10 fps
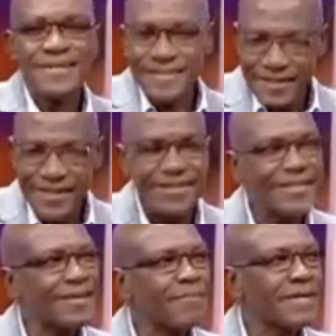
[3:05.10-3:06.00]
Stand in
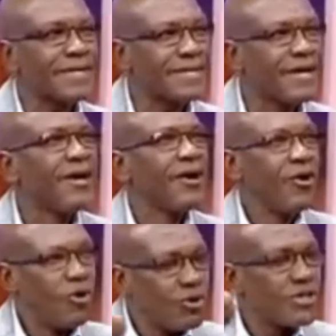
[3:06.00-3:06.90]
that bucket.
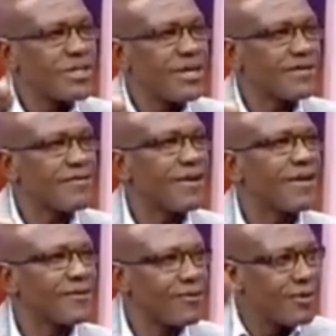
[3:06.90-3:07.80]
Hold the handle
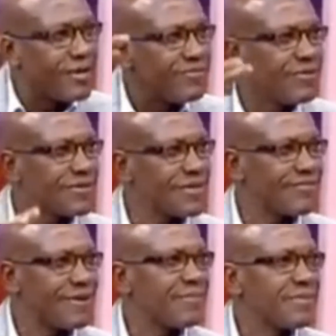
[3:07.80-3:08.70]
and go lift
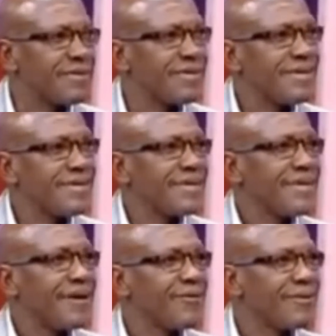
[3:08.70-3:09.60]
yourself up.
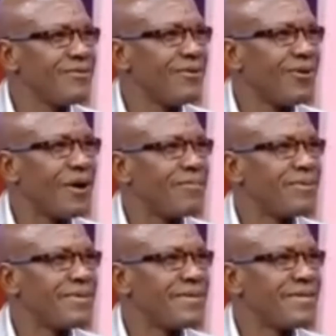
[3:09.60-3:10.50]
How will you go up?